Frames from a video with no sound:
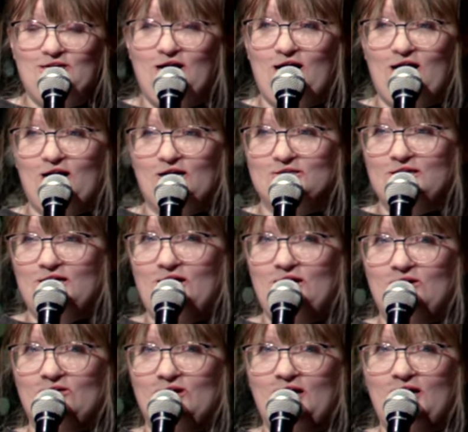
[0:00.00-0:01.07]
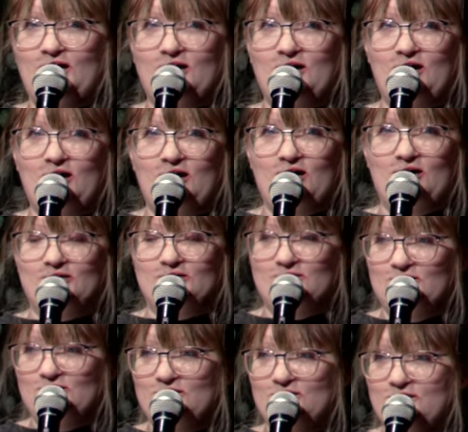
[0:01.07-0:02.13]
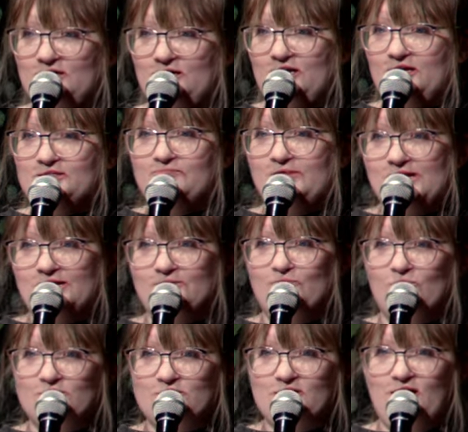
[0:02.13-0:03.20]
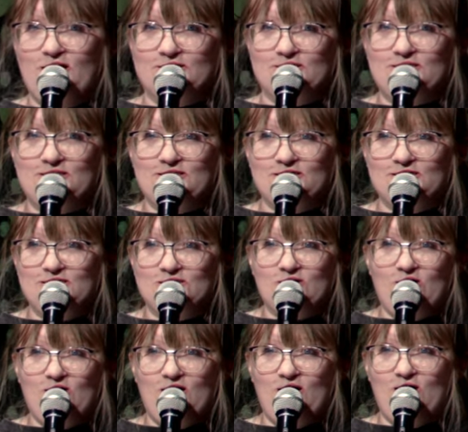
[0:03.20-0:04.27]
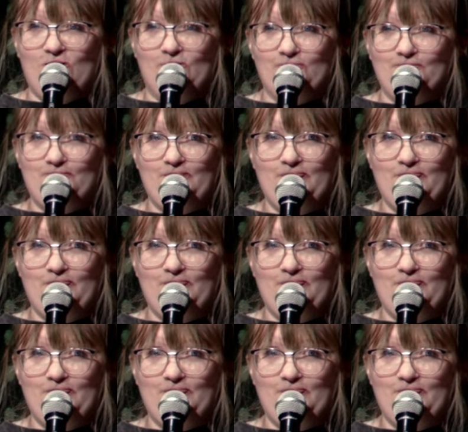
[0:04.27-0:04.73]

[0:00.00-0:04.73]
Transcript: Yeah, no, and it made it more tense. It did not help.